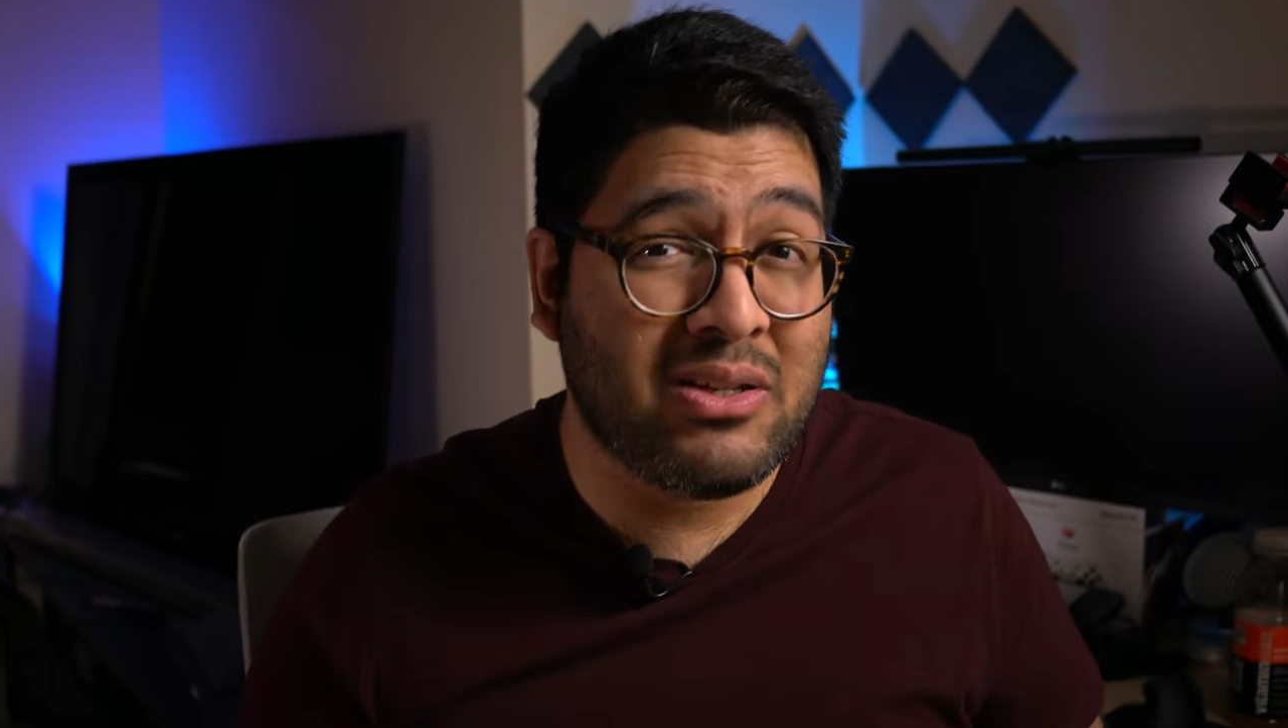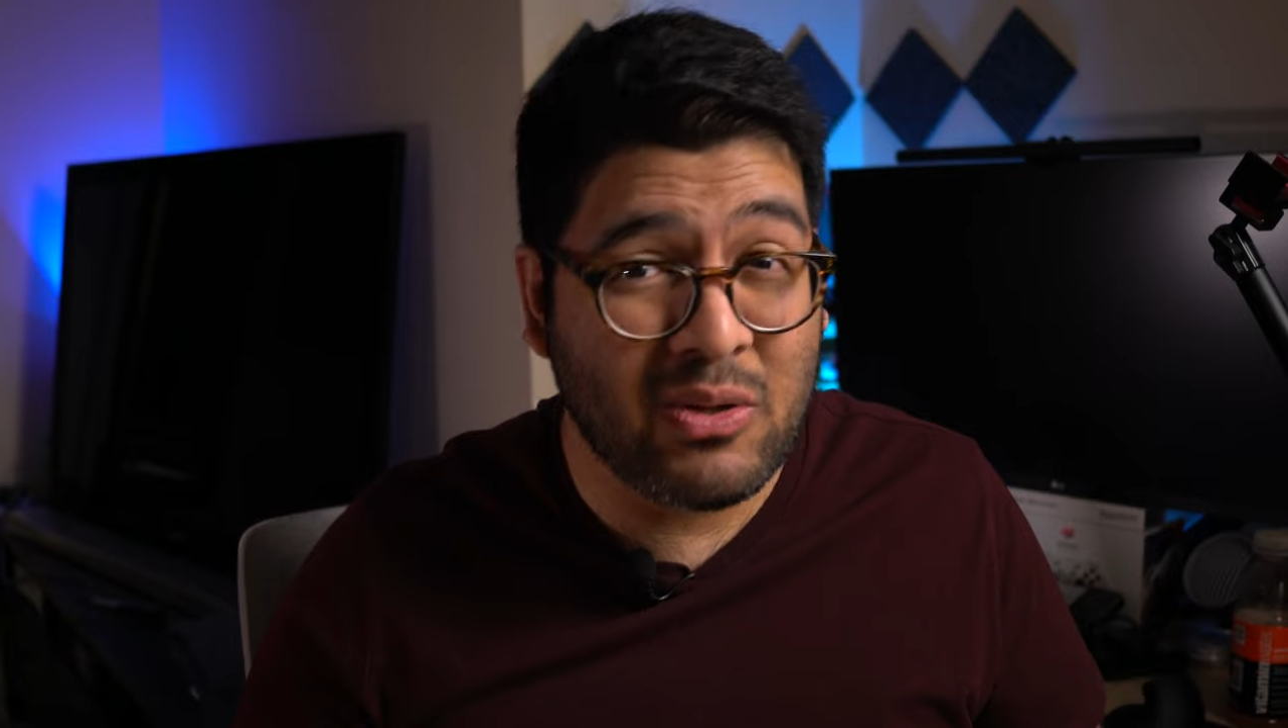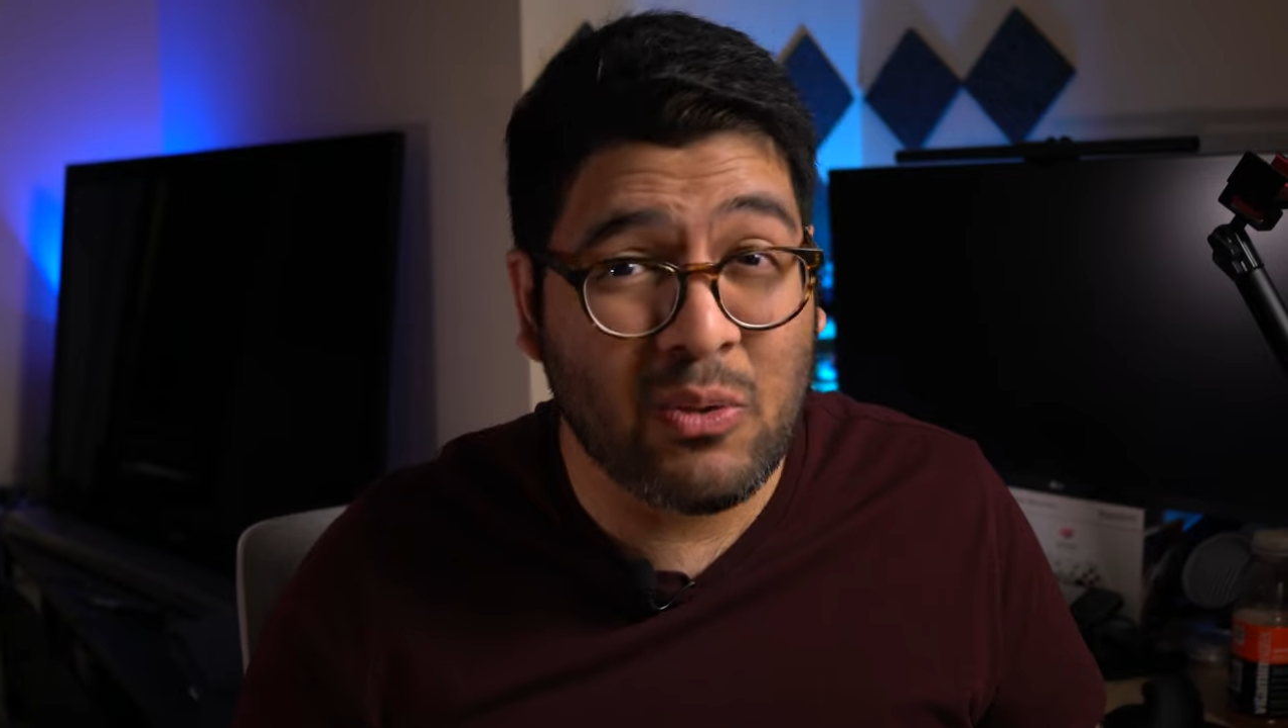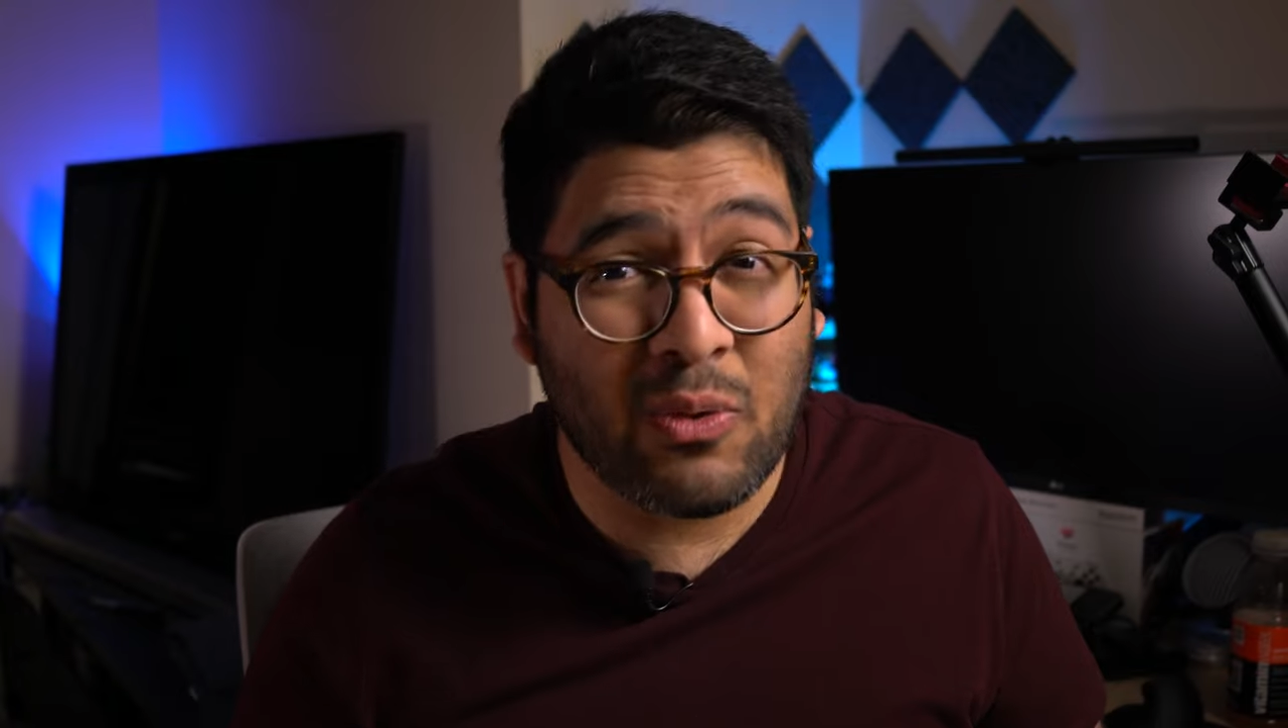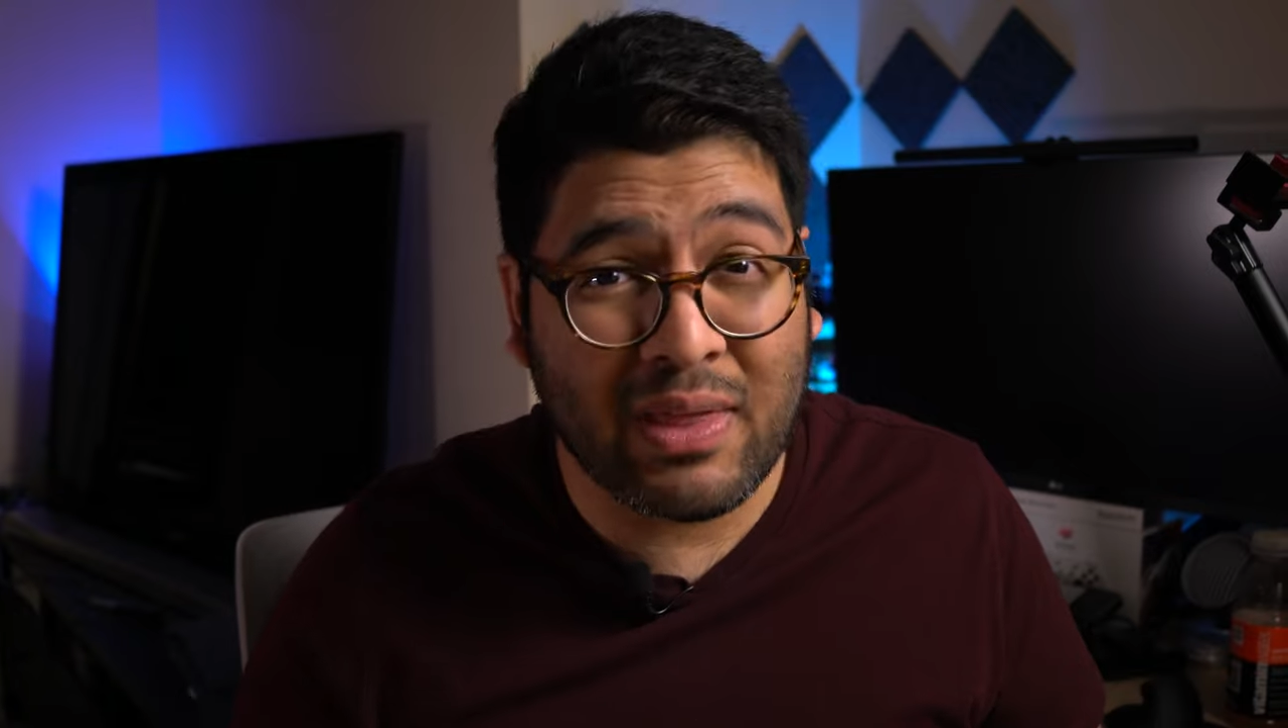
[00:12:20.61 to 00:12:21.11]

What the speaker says: do